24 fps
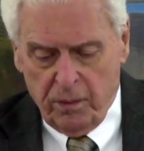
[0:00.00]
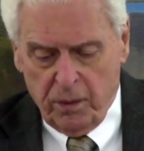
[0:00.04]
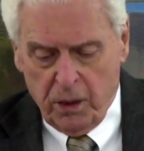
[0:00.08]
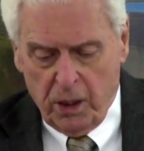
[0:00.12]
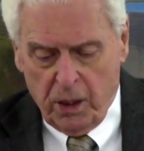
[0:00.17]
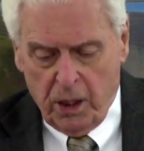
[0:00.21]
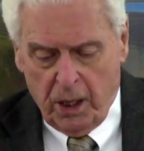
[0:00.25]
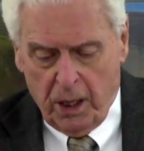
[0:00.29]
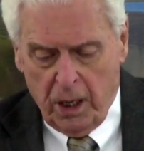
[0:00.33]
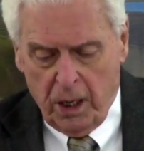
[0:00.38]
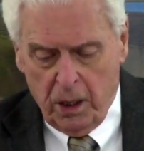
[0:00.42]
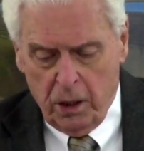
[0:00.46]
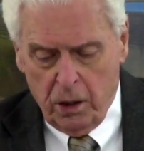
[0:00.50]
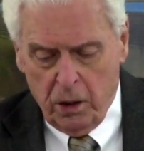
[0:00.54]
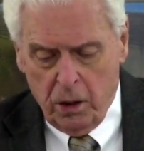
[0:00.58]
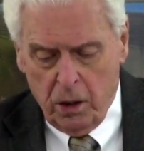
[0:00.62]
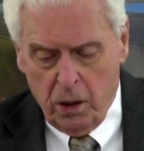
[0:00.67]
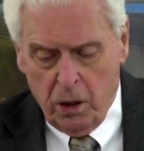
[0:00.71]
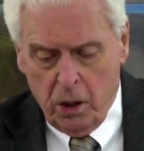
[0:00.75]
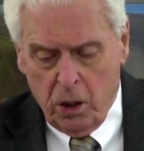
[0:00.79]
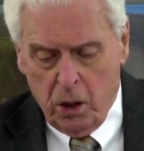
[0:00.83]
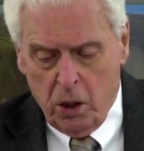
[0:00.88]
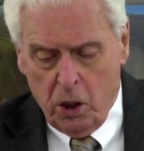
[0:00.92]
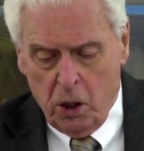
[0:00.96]
Okay?
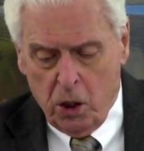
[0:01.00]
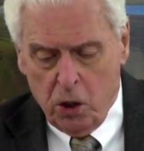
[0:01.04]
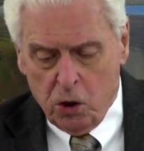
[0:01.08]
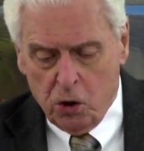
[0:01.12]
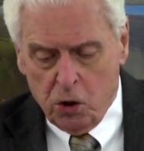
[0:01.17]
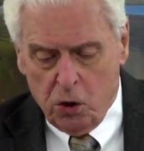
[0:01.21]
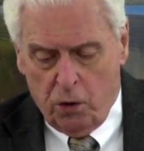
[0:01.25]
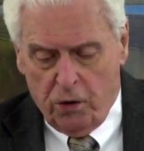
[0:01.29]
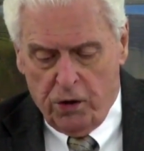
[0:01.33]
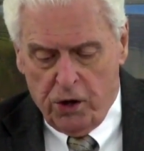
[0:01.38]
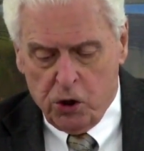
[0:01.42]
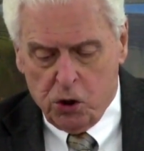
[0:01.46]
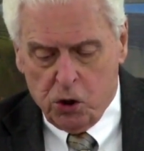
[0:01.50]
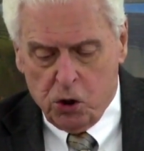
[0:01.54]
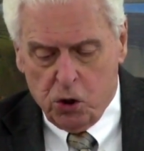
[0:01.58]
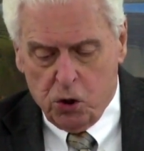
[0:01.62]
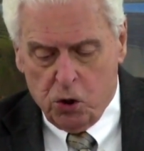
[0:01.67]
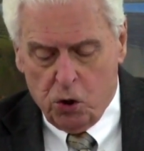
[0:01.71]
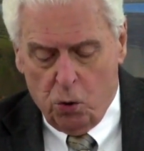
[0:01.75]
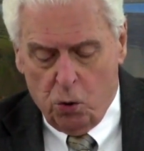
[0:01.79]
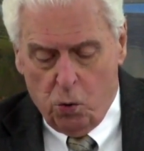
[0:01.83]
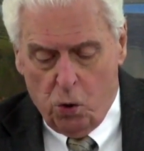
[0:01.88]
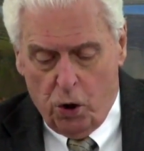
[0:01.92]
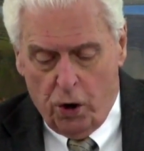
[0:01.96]
So this
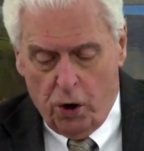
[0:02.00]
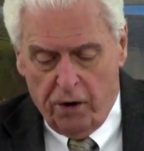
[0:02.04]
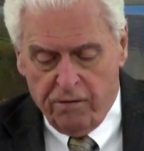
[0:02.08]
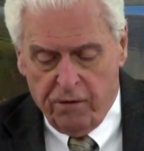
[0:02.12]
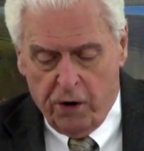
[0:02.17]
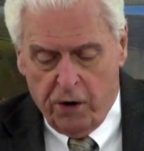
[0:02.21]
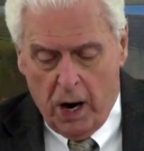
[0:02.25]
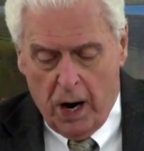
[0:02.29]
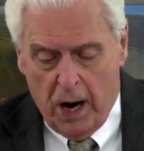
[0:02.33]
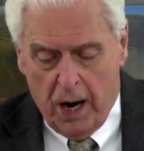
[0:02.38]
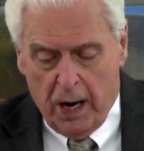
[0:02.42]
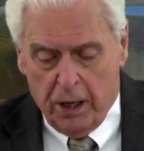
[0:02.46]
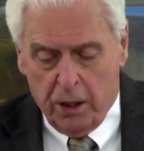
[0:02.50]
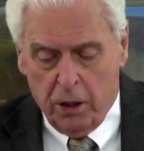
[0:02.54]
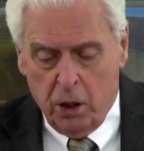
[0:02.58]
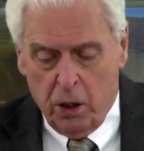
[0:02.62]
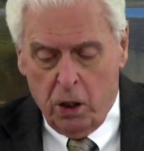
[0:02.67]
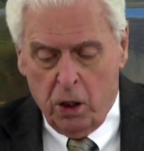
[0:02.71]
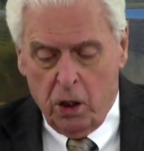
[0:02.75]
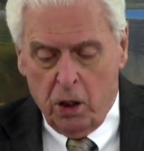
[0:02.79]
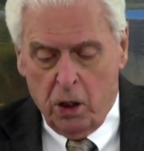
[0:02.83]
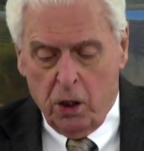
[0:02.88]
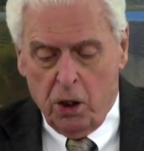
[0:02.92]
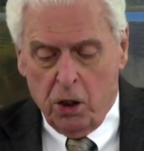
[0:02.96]
is the Word of God.
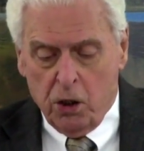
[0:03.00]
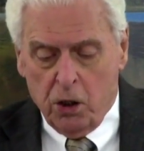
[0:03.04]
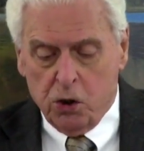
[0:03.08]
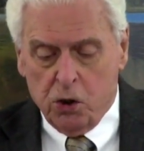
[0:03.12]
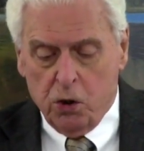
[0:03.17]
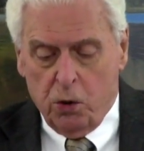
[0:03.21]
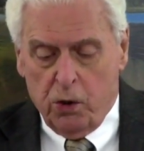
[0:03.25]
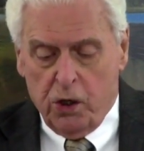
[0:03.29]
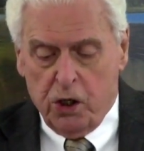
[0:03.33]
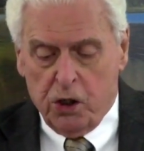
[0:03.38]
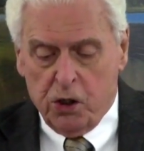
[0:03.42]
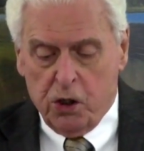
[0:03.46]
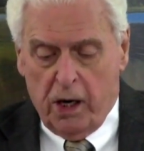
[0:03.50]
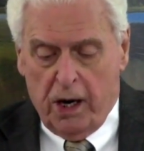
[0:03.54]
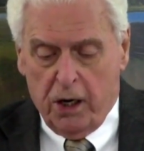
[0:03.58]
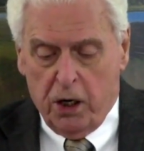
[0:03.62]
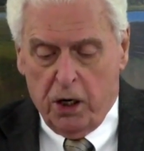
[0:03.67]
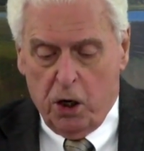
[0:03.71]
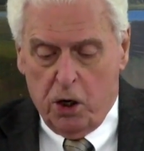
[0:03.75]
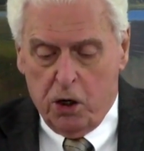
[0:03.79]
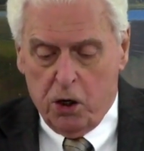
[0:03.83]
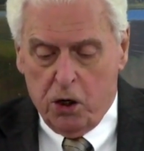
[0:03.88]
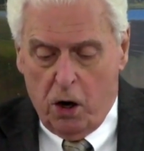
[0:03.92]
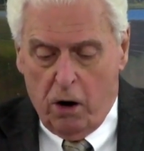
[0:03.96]
So he said
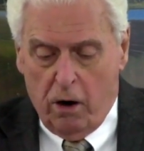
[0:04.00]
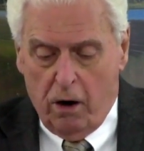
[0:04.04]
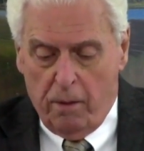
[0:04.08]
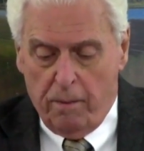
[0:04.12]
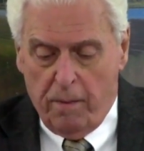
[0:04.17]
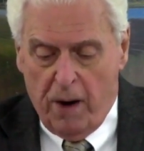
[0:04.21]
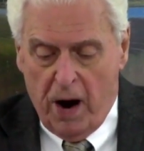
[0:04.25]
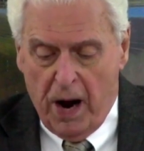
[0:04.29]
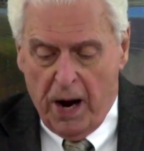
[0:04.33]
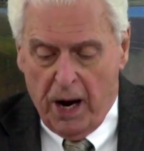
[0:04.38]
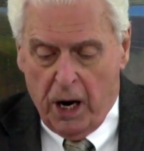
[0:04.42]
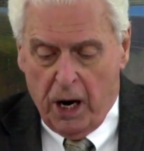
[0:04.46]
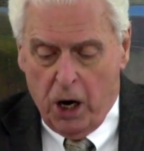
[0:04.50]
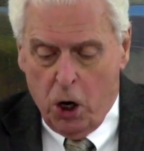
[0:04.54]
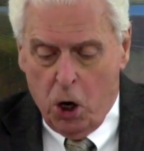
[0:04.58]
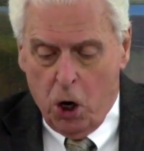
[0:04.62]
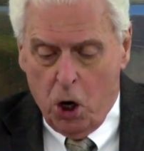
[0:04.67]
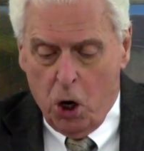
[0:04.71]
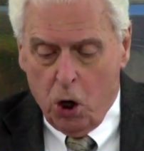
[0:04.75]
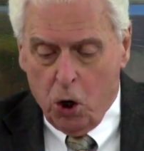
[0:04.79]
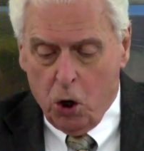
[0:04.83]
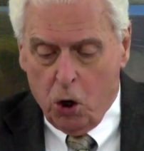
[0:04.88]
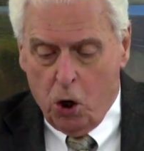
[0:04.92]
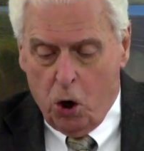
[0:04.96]
to Jeremiah,
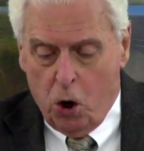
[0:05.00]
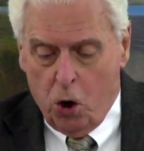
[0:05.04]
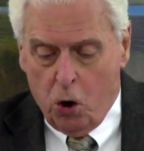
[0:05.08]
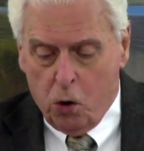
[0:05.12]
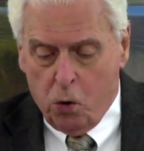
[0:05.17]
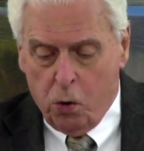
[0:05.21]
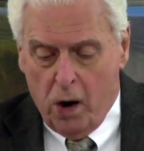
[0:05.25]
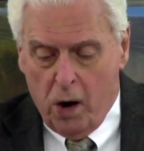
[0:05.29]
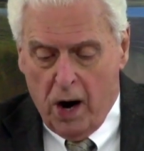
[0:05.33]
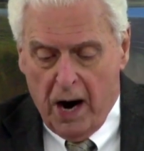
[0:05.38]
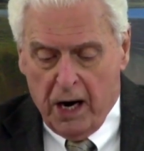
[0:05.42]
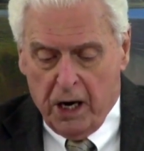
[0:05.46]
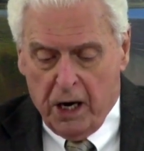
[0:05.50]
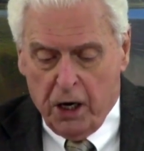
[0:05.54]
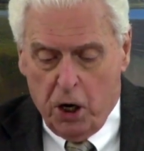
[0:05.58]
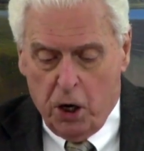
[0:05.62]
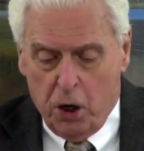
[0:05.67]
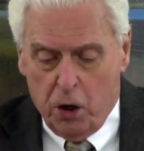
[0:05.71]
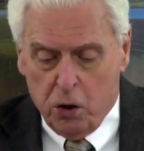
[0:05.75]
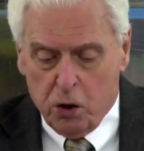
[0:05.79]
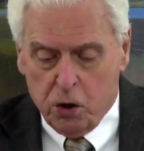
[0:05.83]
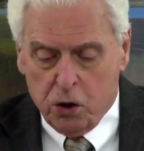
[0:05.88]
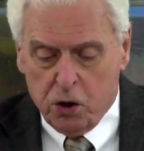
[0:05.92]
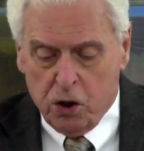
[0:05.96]
go cry in the
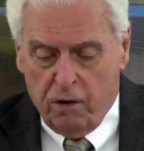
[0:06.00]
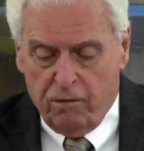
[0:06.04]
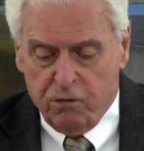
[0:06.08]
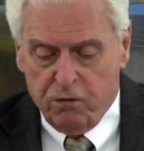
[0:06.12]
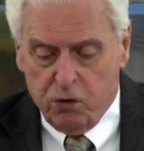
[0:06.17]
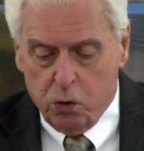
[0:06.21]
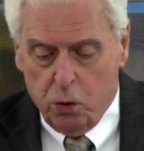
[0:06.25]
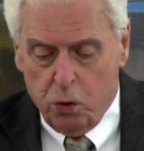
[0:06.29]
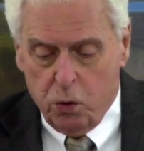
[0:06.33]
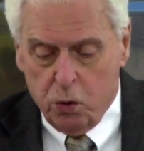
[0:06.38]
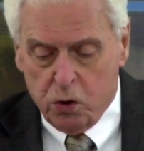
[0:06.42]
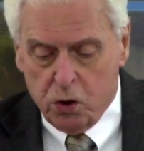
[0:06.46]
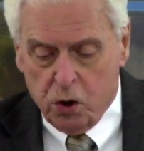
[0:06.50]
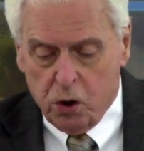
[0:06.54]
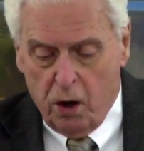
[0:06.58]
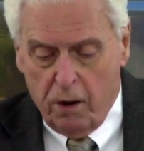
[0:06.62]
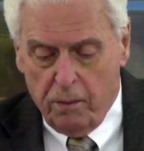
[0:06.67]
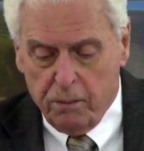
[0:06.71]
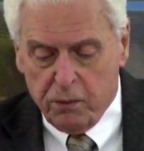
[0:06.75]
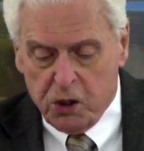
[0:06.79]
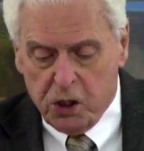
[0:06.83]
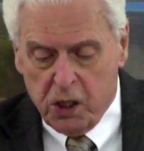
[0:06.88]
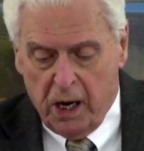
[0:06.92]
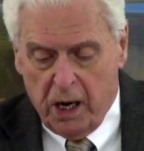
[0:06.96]
ears of
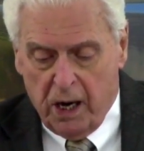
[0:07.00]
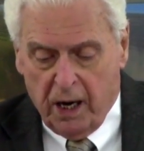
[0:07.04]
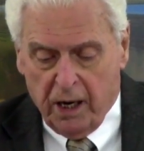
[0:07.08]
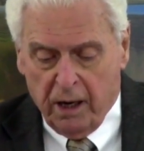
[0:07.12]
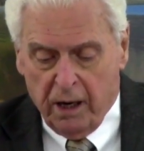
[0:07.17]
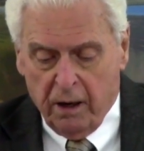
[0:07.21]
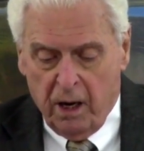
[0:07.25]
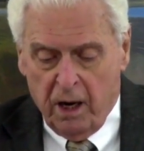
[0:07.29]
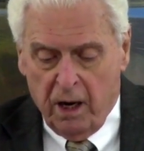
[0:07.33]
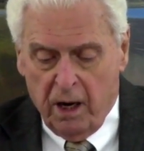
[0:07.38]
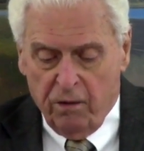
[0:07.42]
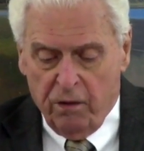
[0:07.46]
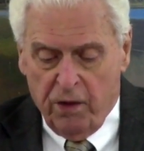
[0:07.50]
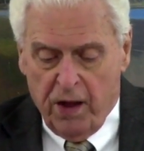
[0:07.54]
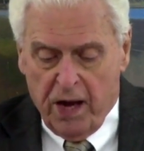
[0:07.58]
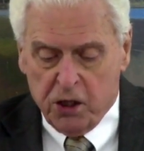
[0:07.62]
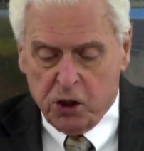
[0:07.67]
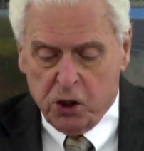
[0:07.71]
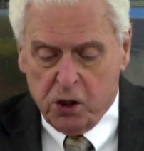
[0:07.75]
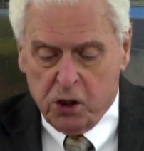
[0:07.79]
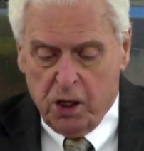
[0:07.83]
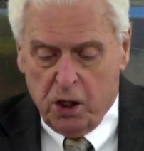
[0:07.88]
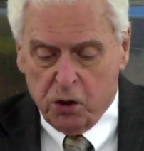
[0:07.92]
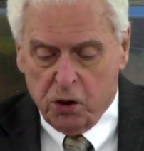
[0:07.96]
Jerusalem, saying,
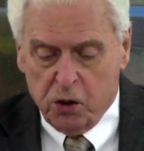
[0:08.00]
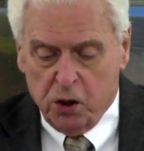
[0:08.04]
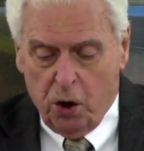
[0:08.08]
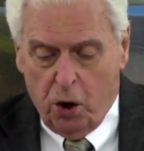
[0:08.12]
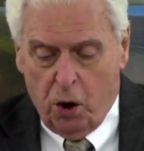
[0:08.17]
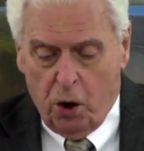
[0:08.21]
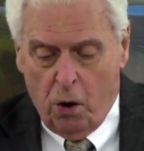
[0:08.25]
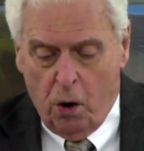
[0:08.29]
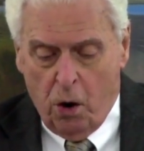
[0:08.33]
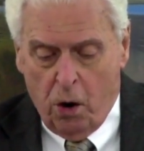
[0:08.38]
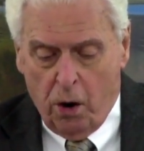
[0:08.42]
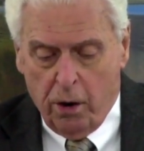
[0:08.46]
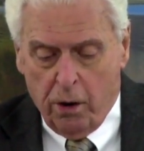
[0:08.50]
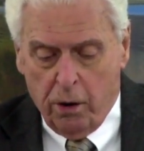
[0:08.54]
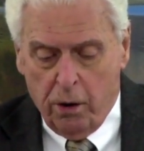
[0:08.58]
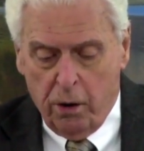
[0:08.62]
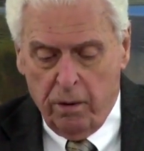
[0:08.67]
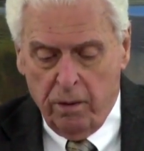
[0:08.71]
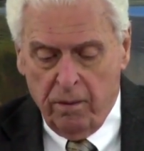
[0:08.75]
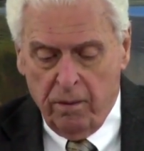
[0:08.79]
thus says the Lord,